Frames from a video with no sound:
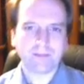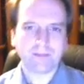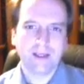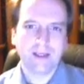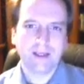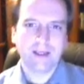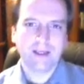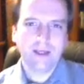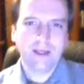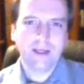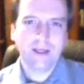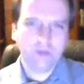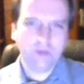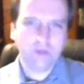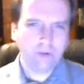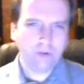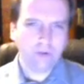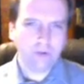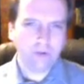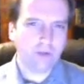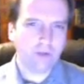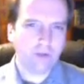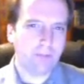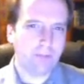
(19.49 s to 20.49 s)
To use a
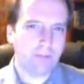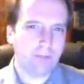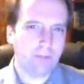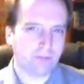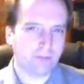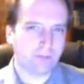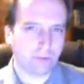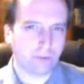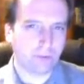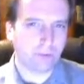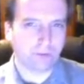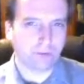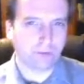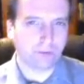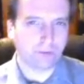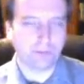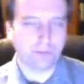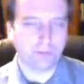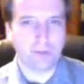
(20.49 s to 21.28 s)
metaphor to explain